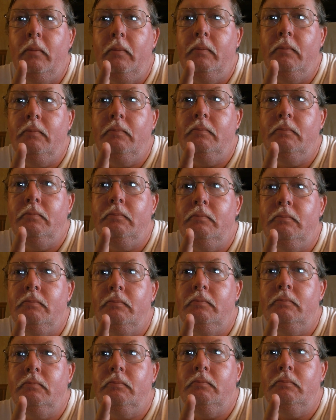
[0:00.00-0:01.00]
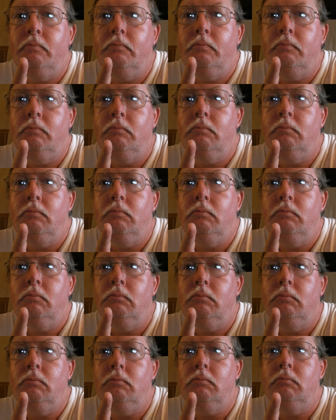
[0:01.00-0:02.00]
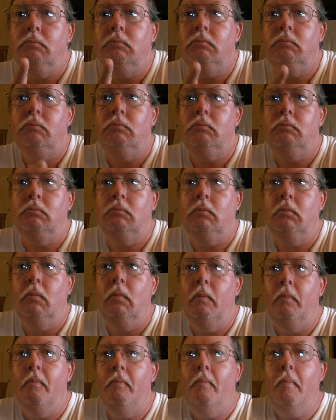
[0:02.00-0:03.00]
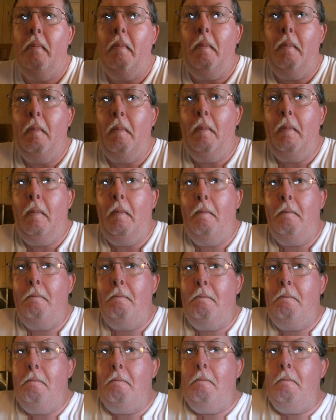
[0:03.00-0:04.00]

(no one is talking)